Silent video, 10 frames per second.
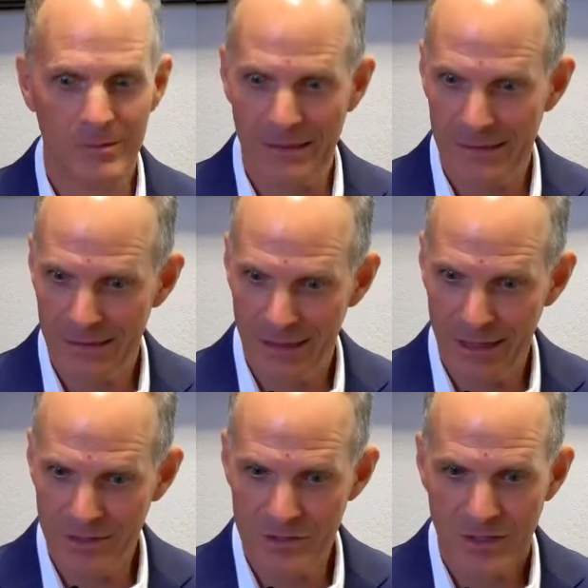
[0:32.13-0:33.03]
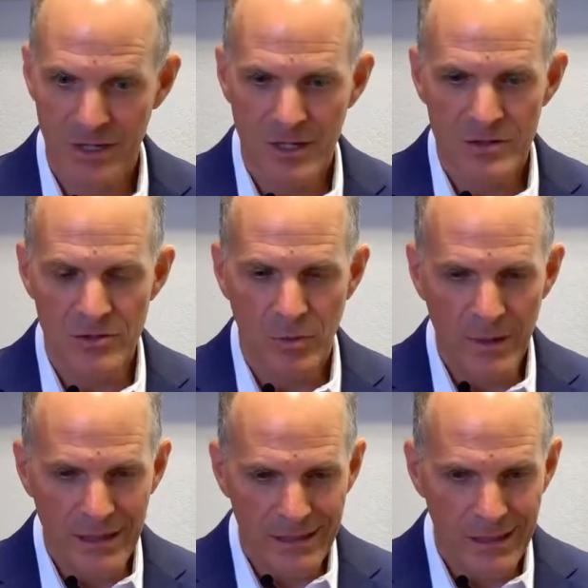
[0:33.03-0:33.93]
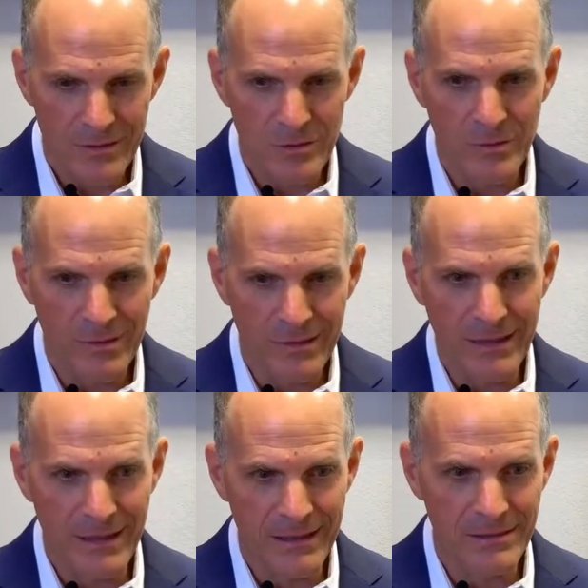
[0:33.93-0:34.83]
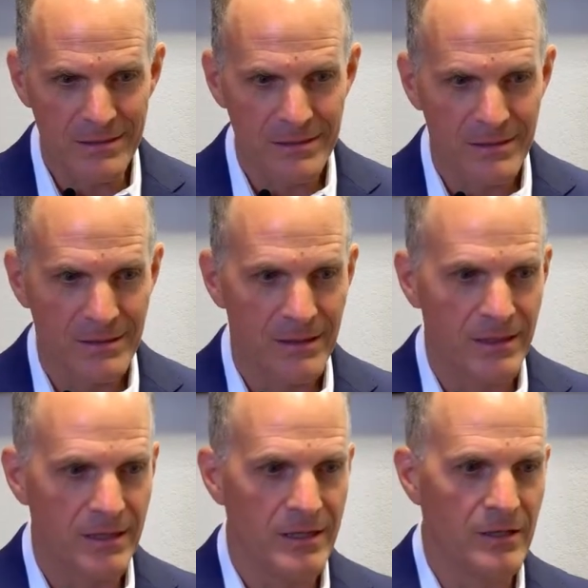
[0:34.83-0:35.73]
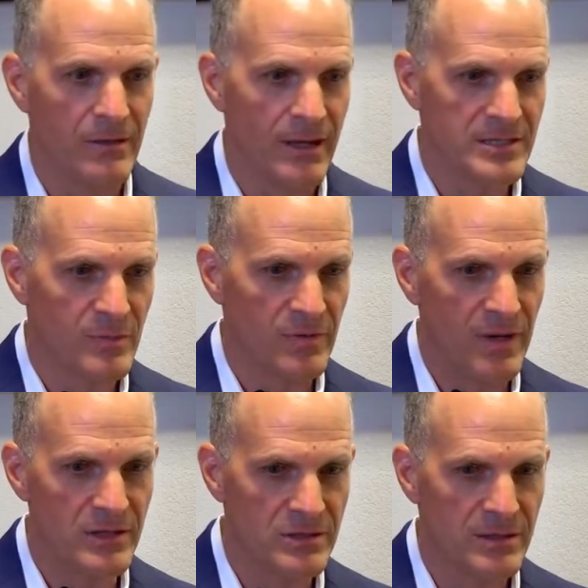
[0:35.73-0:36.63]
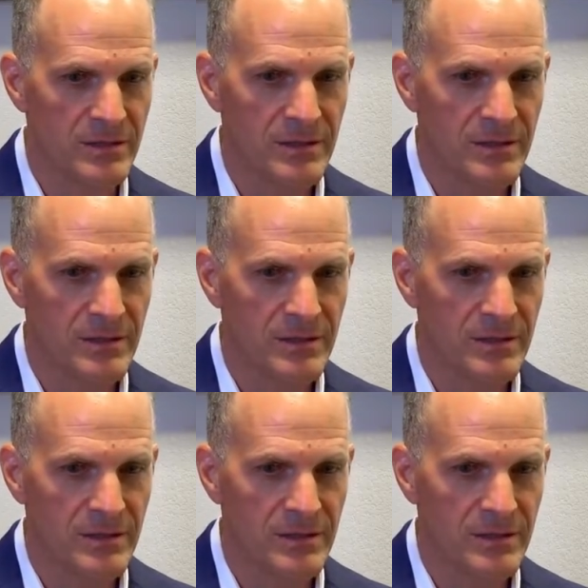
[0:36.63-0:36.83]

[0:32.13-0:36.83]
oh my gosh, so what can I do with this, you know, as a profession?